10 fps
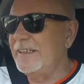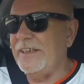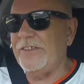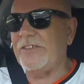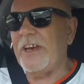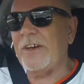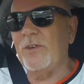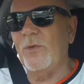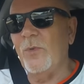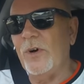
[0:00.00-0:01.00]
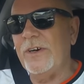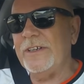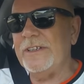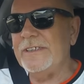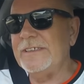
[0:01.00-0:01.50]
his tackle
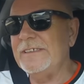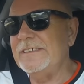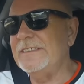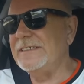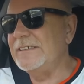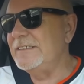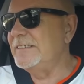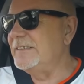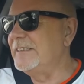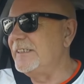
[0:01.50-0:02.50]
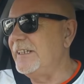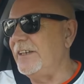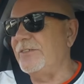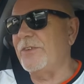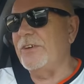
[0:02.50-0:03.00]
work
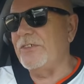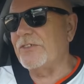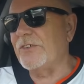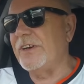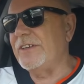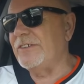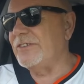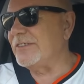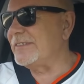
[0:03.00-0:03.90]
is very strange.